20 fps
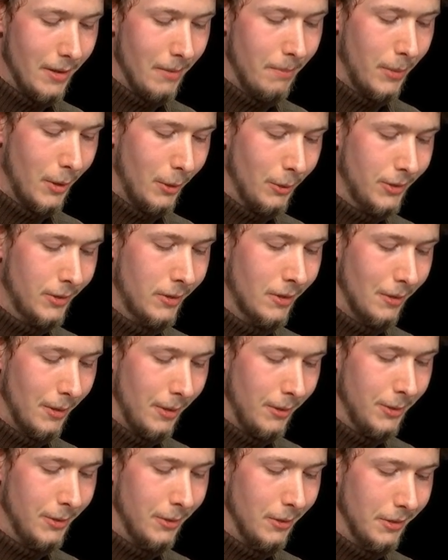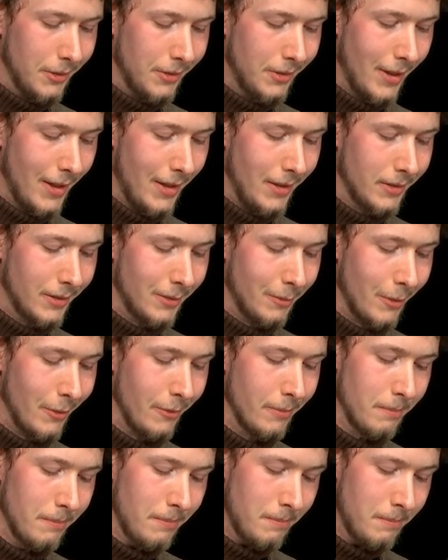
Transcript: a post colonial state with